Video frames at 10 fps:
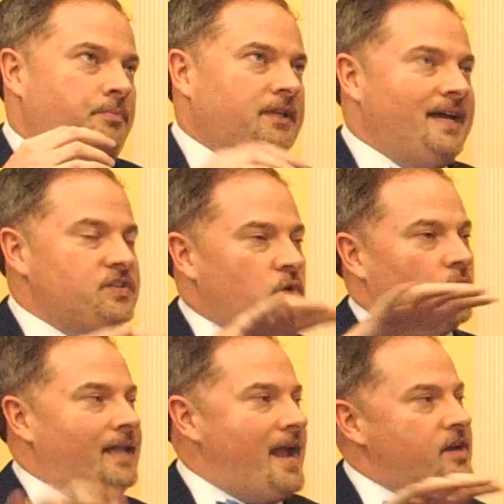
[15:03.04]
place
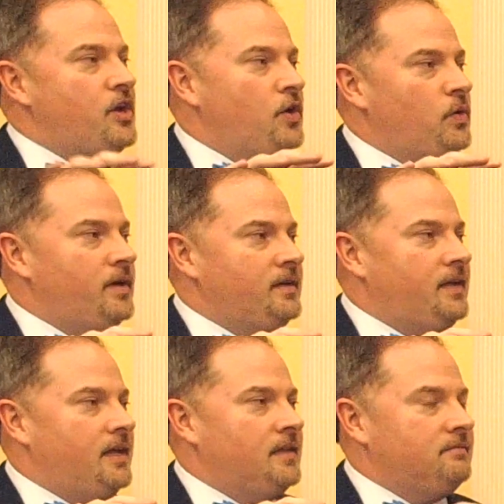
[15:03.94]
Orlando
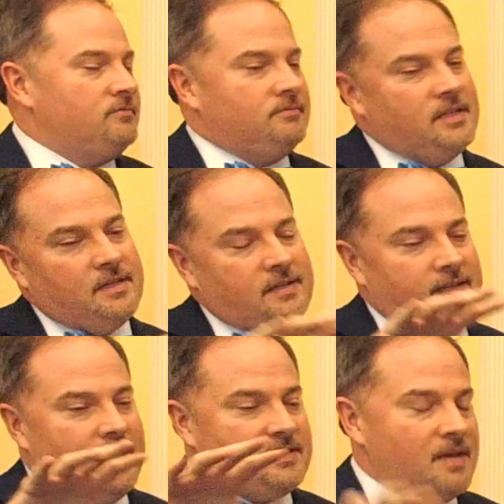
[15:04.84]
in
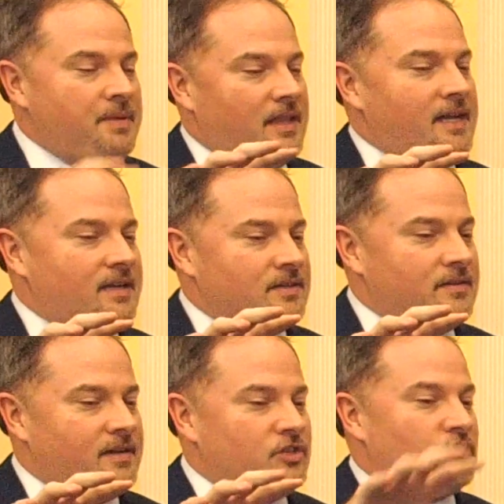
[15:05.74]
its ability
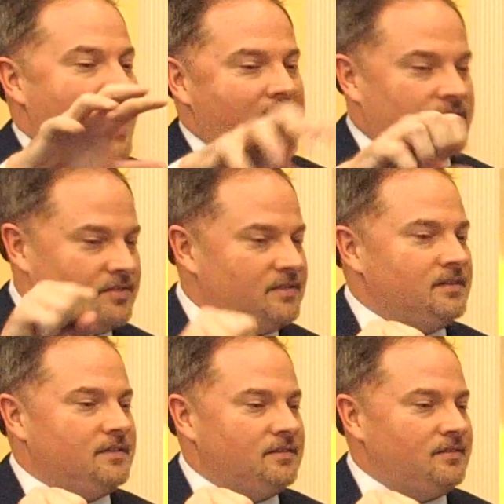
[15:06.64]
to attract
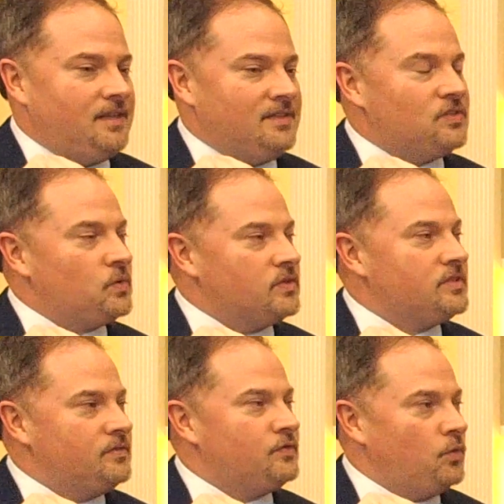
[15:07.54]
these
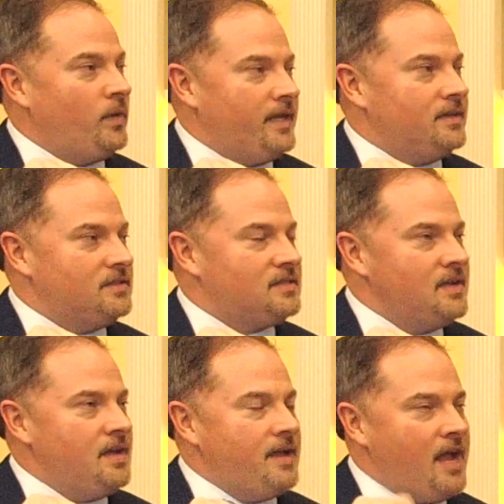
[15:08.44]
sorts of wins.
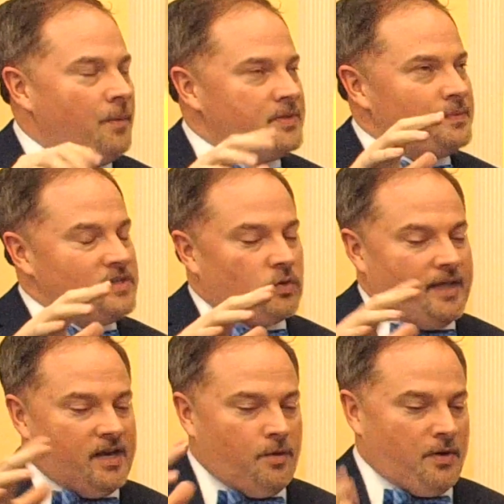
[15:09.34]
Help us place
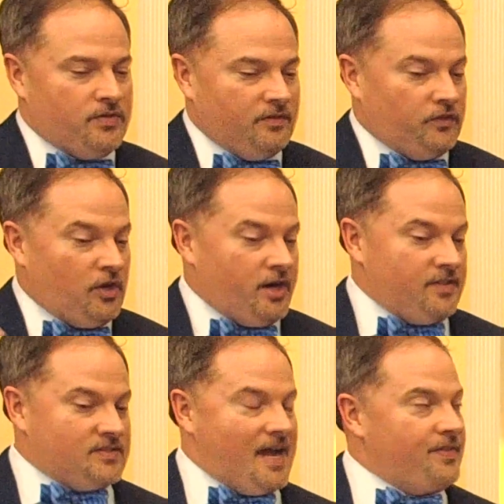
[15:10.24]
Orlando both in Florida,
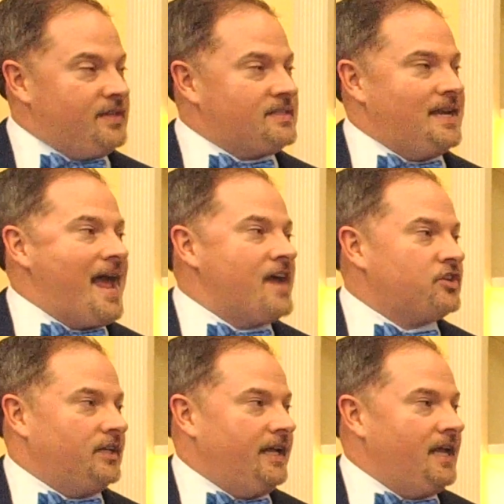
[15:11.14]
the Southeast, and
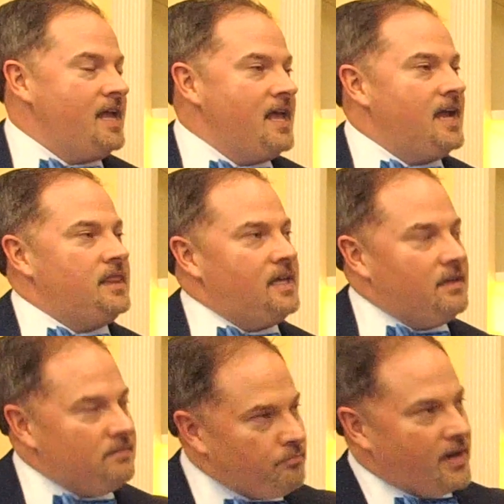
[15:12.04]
nationally, and
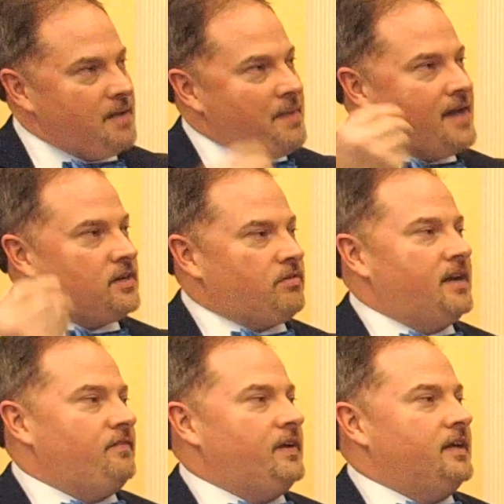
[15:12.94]
then bring it back to
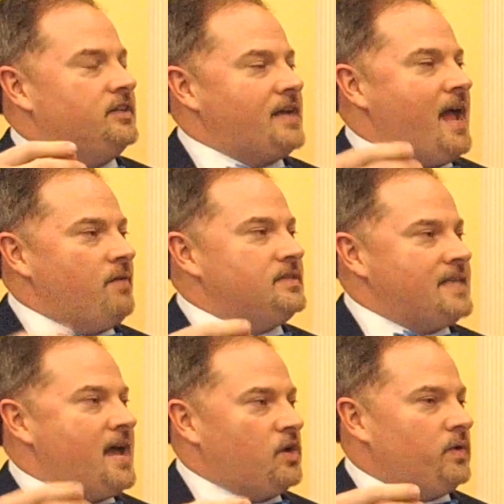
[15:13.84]
Creative Village. How is
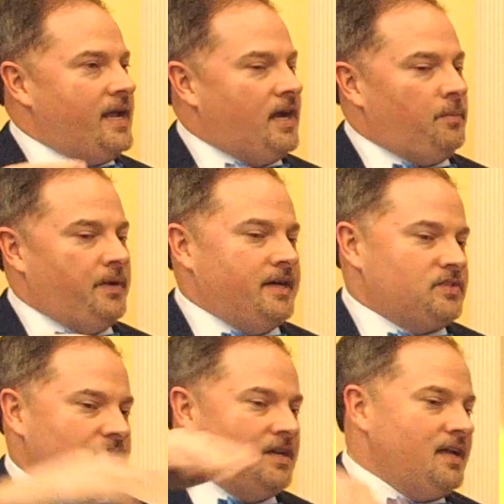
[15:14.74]
that going to help
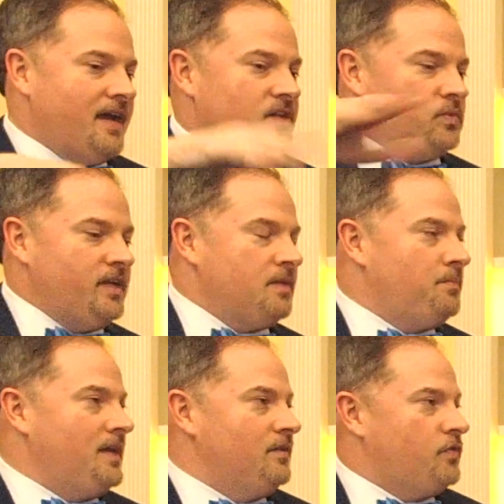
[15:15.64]
us as we
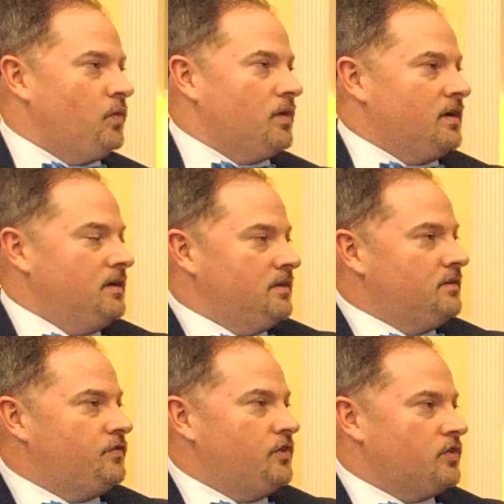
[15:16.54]
compete for
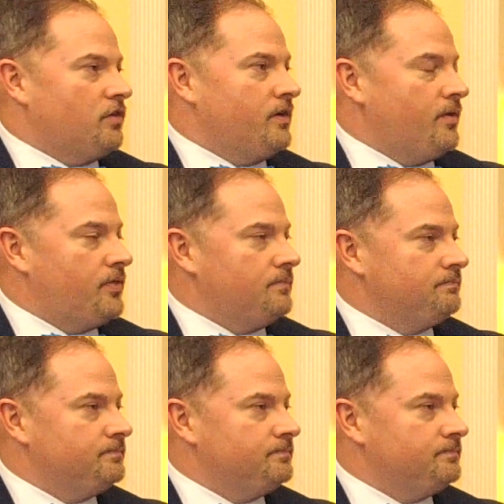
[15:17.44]
future growth?